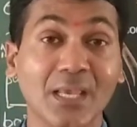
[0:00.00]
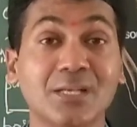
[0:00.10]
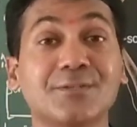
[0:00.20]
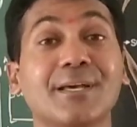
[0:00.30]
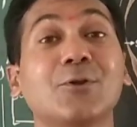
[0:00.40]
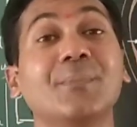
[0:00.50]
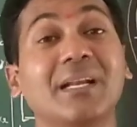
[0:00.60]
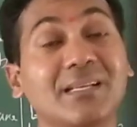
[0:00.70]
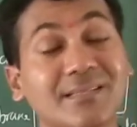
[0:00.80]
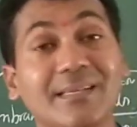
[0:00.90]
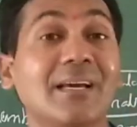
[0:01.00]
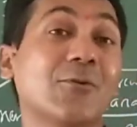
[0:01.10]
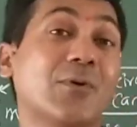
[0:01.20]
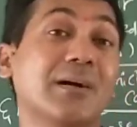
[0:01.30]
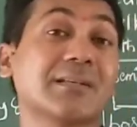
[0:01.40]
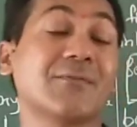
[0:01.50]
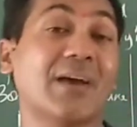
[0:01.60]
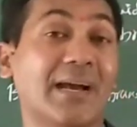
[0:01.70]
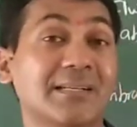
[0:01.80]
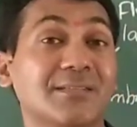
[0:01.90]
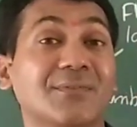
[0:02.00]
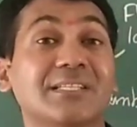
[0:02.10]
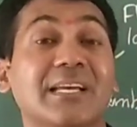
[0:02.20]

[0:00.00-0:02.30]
Cerumen is ear wax